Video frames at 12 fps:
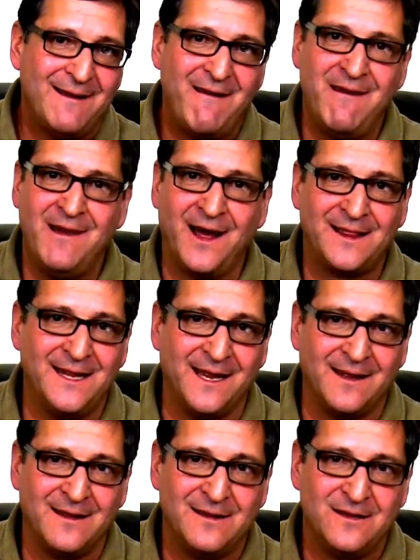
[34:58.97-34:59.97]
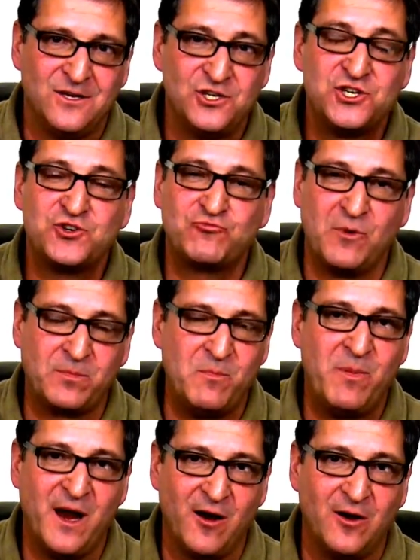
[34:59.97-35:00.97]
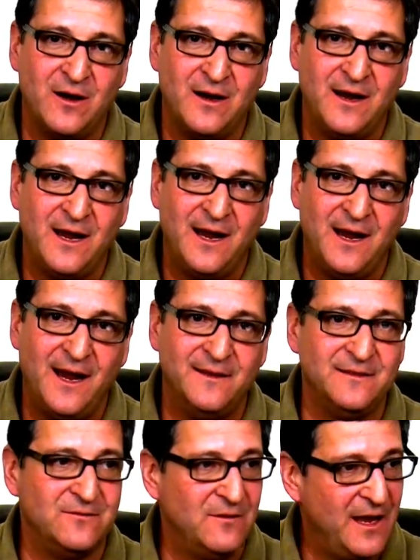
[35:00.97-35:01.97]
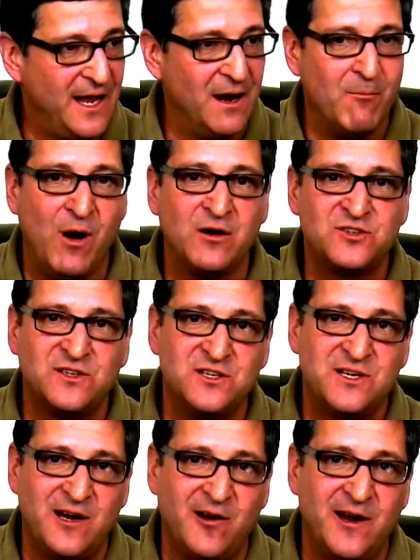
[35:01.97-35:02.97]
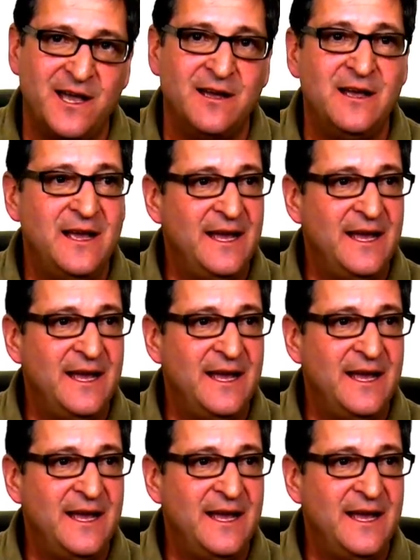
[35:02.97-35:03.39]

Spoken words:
nothing. Stripped bare. And amongst this area